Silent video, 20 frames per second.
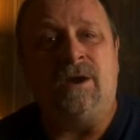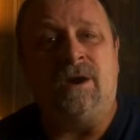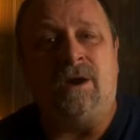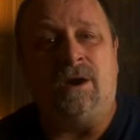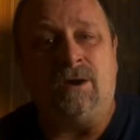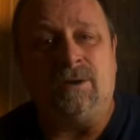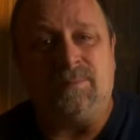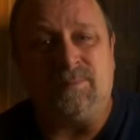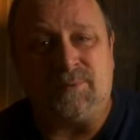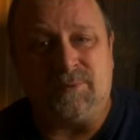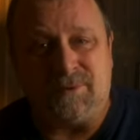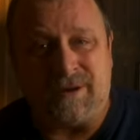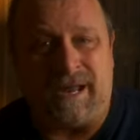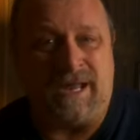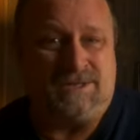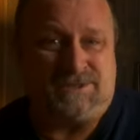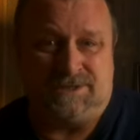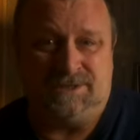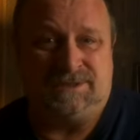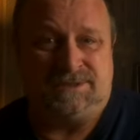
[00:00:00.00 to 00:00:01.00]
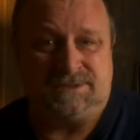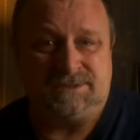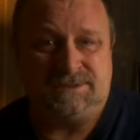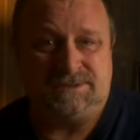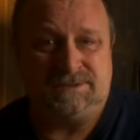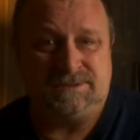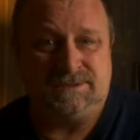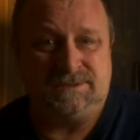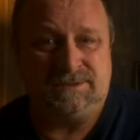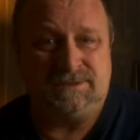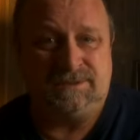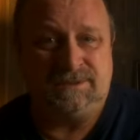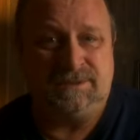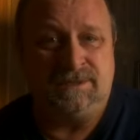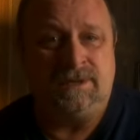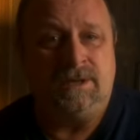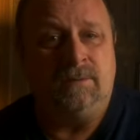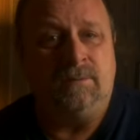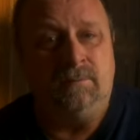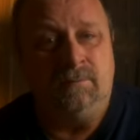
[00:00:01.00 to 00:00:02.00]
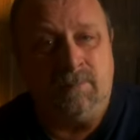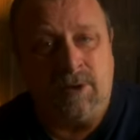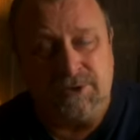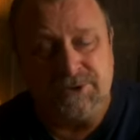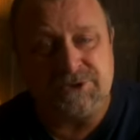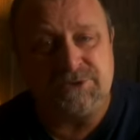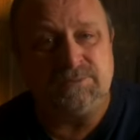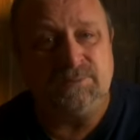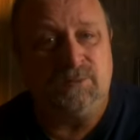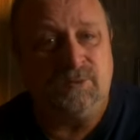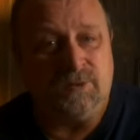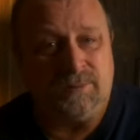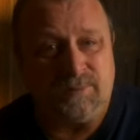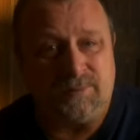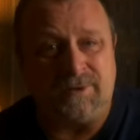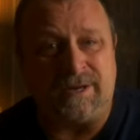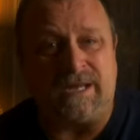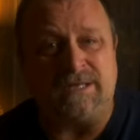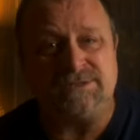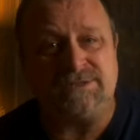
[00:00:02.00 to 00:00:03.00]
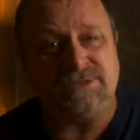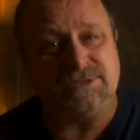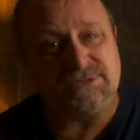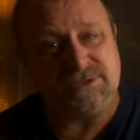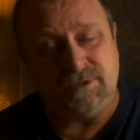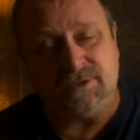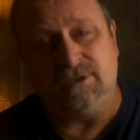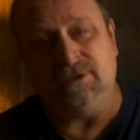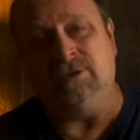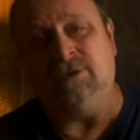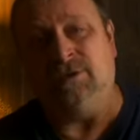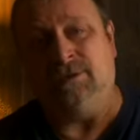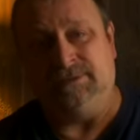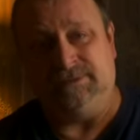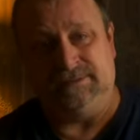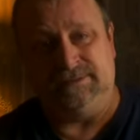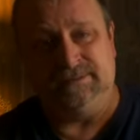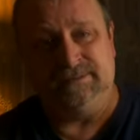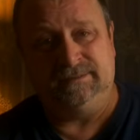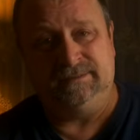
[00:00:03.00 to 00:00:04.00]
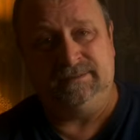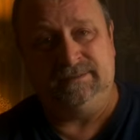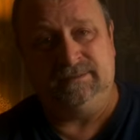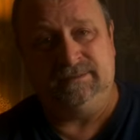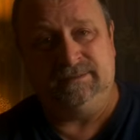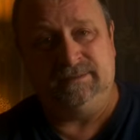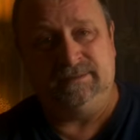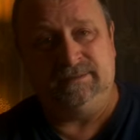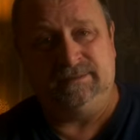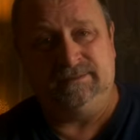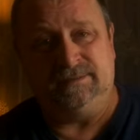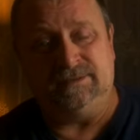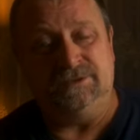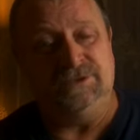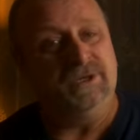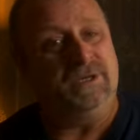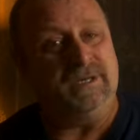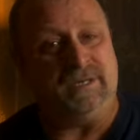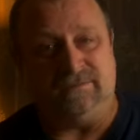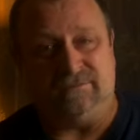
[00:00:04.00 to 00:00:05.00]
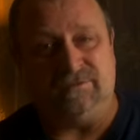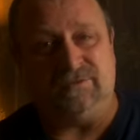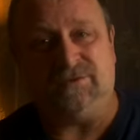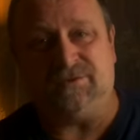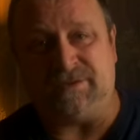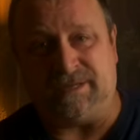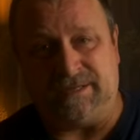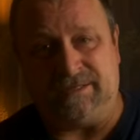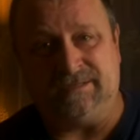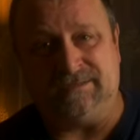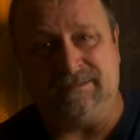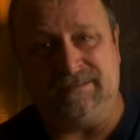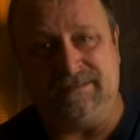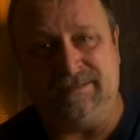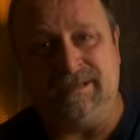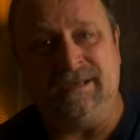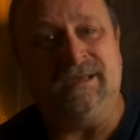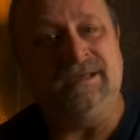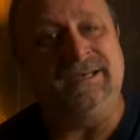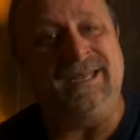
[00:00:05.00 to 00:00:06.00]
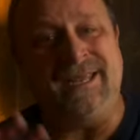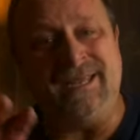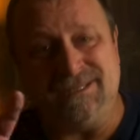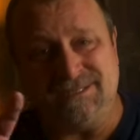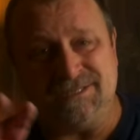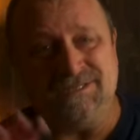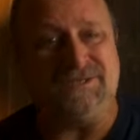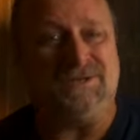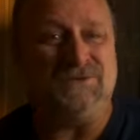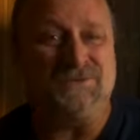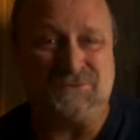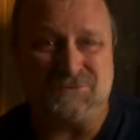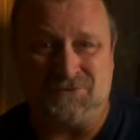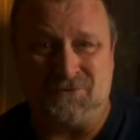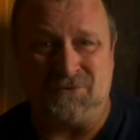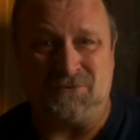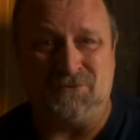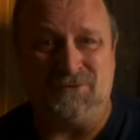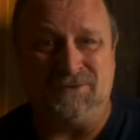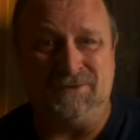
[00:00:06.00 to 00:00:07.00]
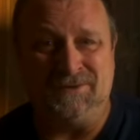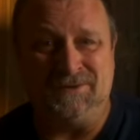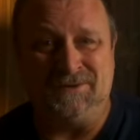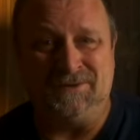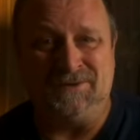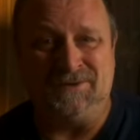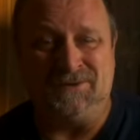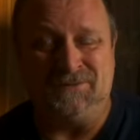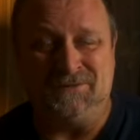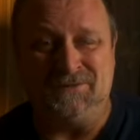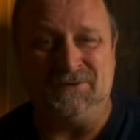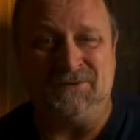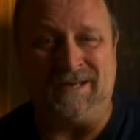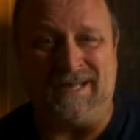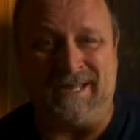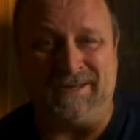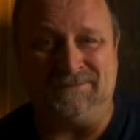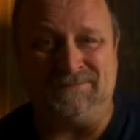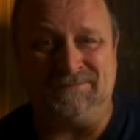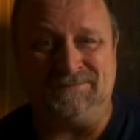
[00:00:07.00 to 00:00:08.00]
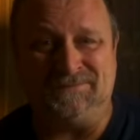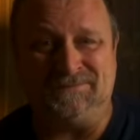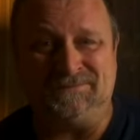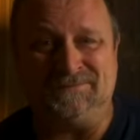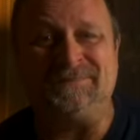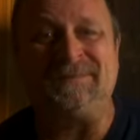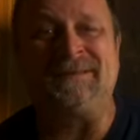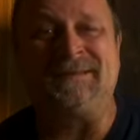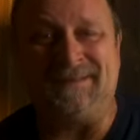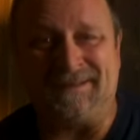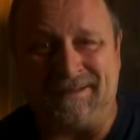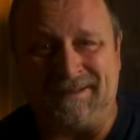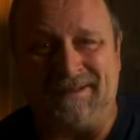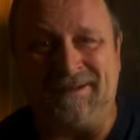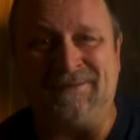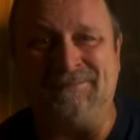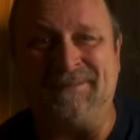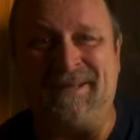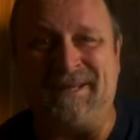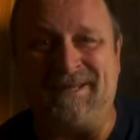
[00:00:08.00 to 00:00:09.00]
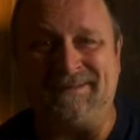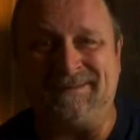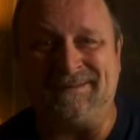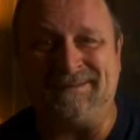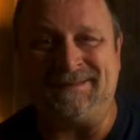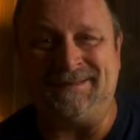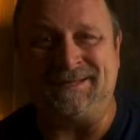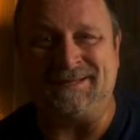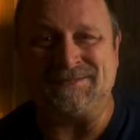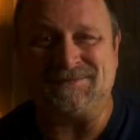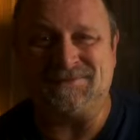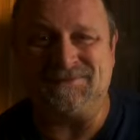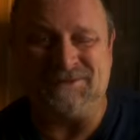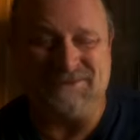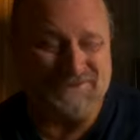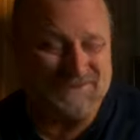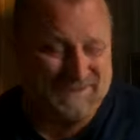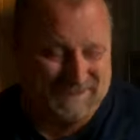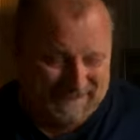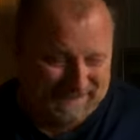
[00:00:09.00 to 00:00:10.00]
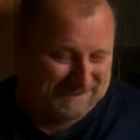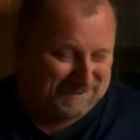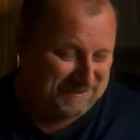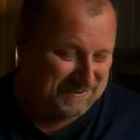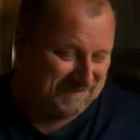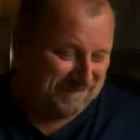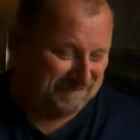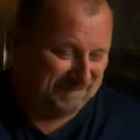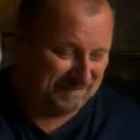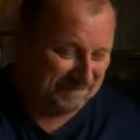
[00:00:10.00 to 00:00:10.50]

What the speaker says: are precious, much more precious to God than you can ever think. And he's in control of your life. Amen. Thanks for your attention.